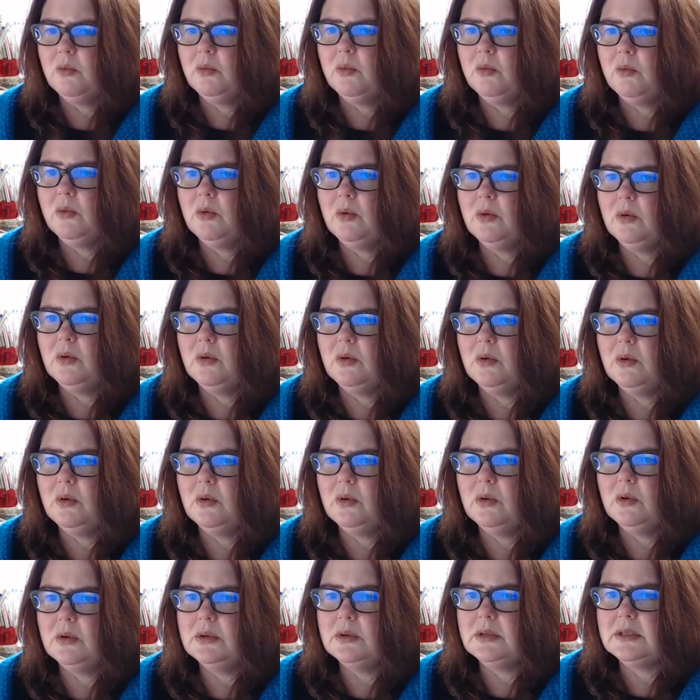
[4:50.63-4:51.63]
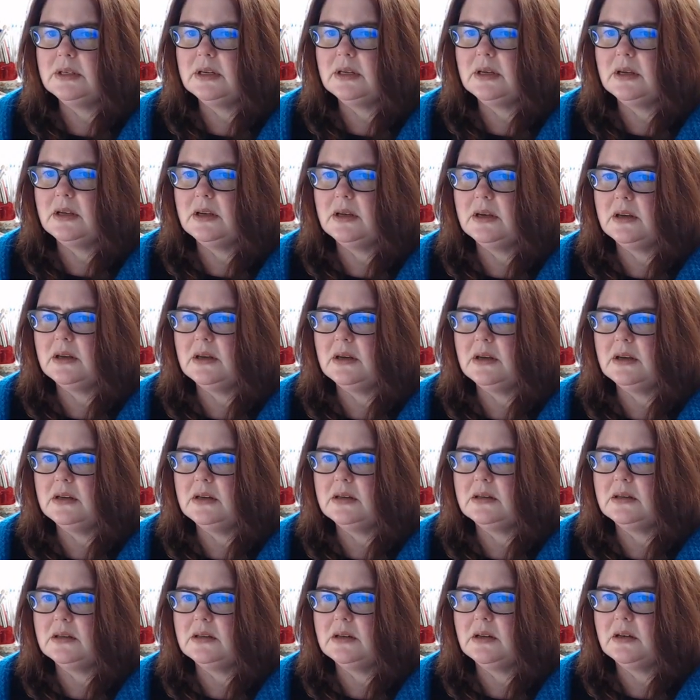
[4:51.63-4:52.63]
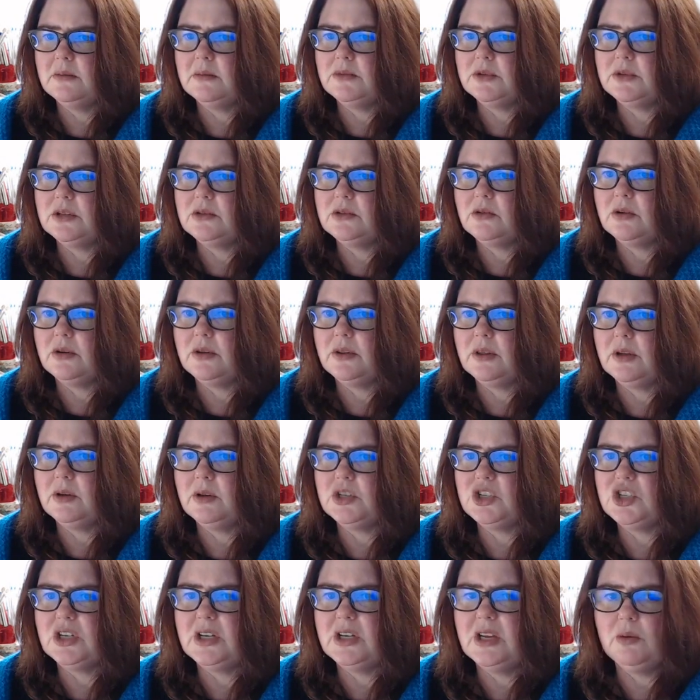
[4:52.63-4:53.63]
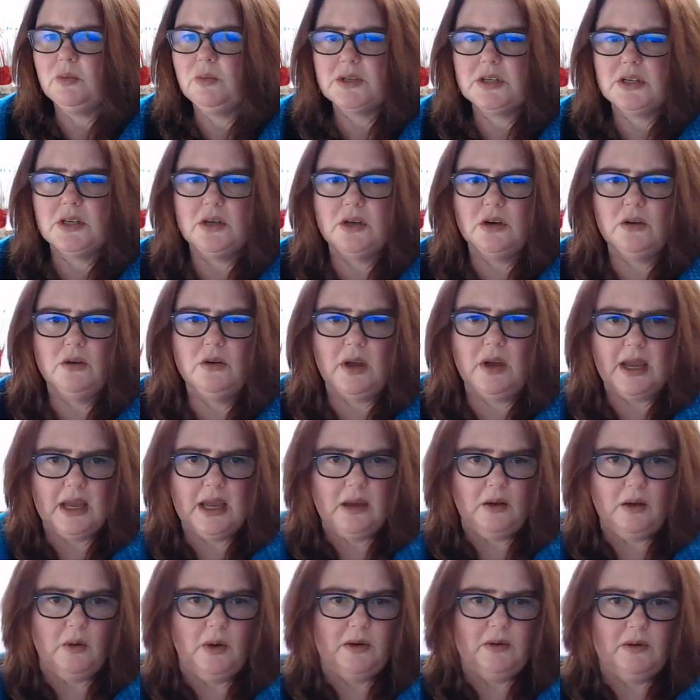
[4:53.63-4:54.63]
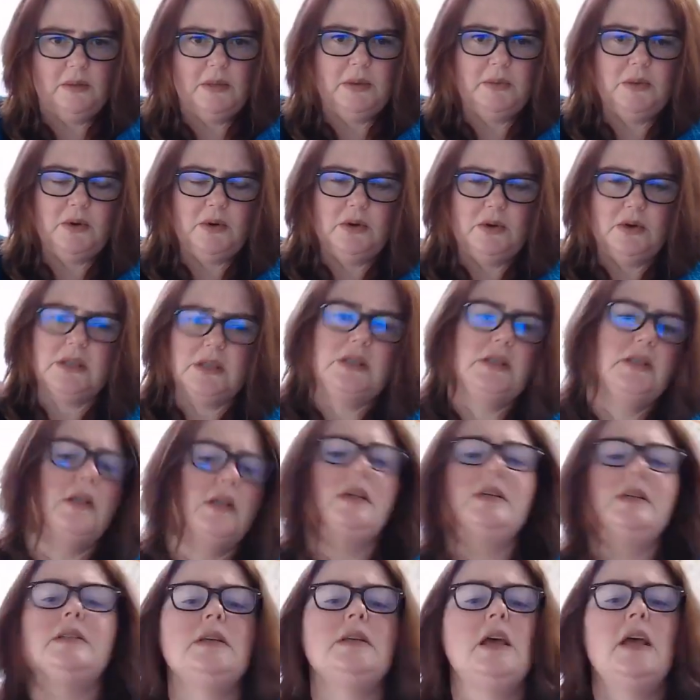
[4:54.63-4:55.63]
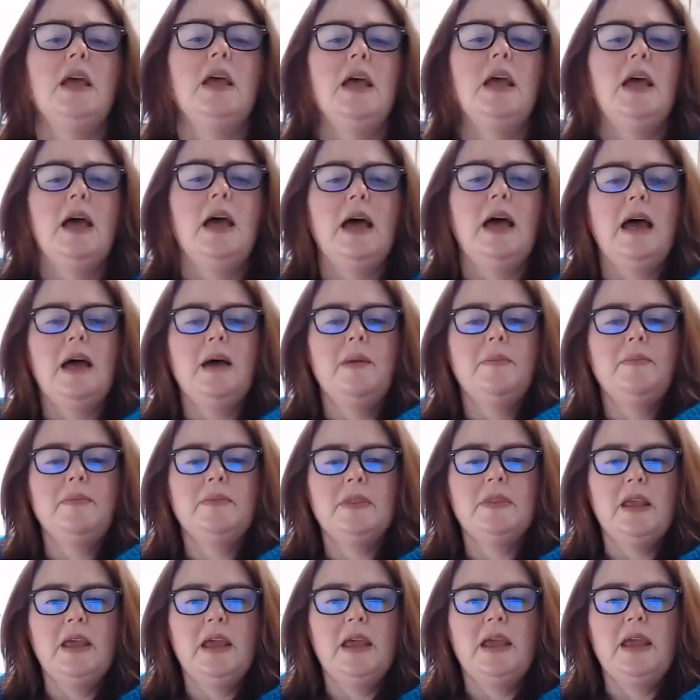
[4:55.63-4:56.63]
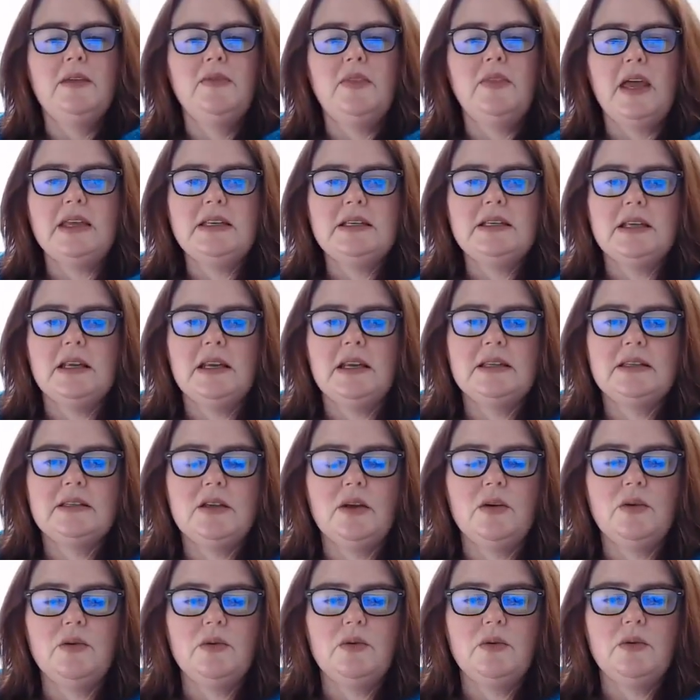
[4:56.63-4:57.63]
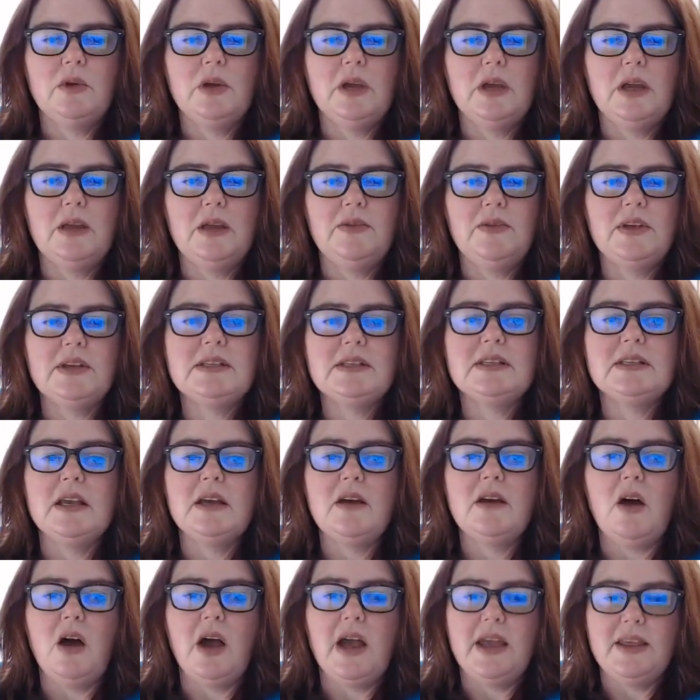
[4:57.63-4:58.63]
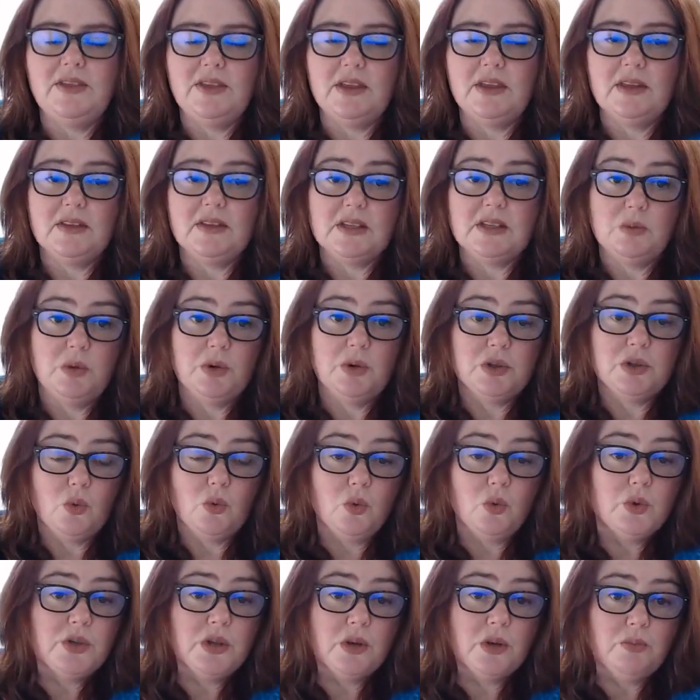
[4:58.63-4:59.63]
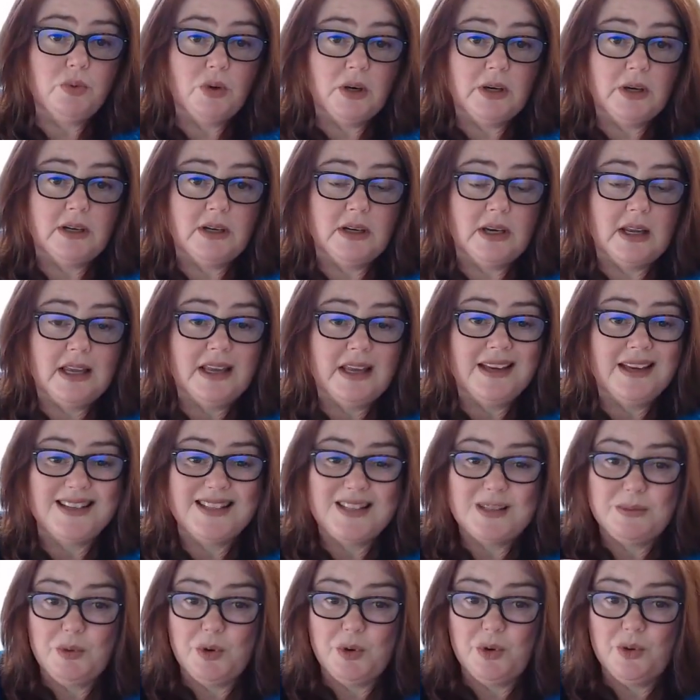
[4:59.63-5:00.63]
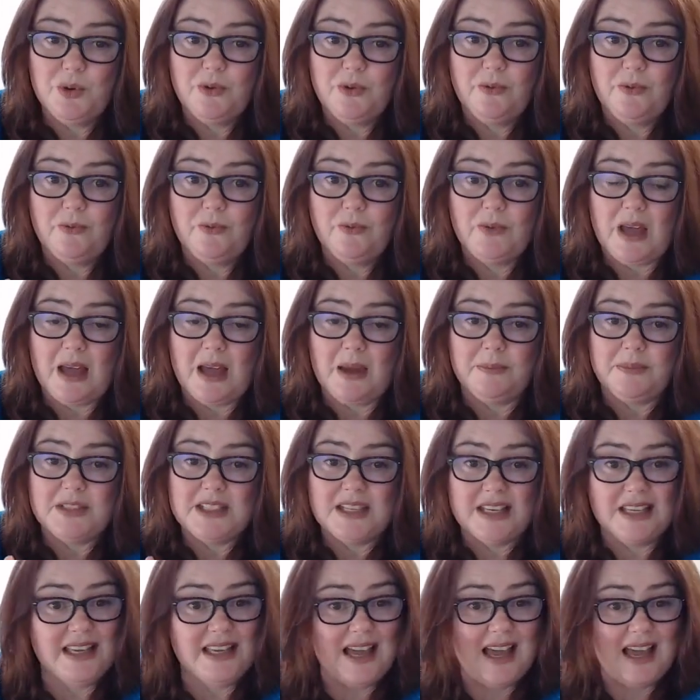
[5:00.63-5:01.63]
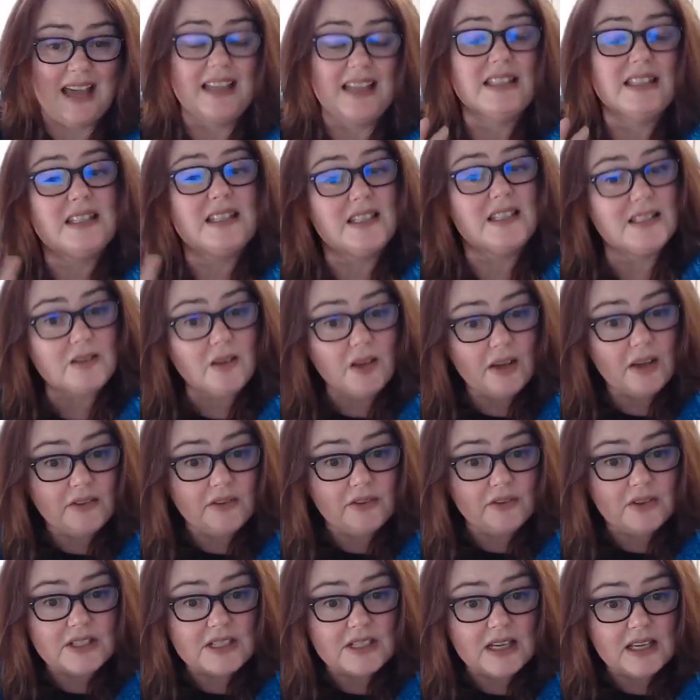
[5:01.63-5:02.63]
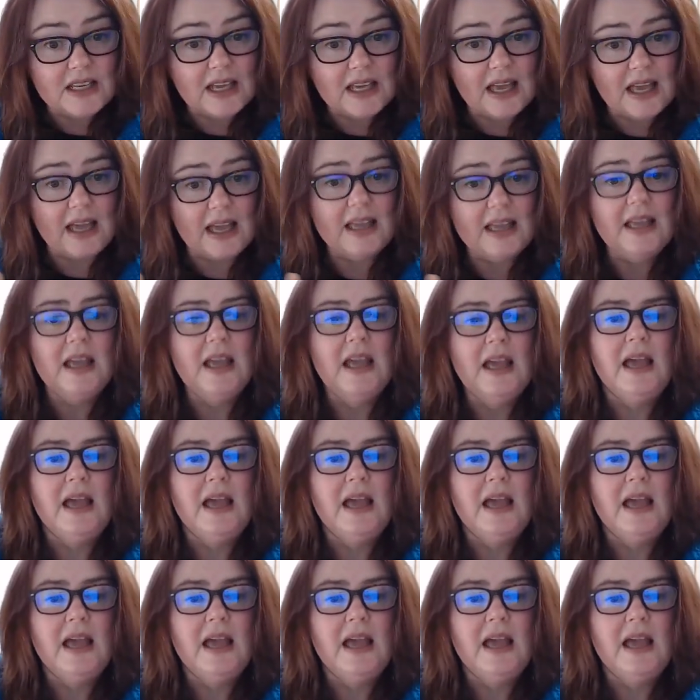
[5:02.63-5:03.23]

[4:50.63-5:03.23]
Was it? I'm just trying to think. Jeanette, was it you? I can't quite remember who knitted this. And they did. And so this, I think this works also brilliantly in a smooth DK. It's designed for a DK.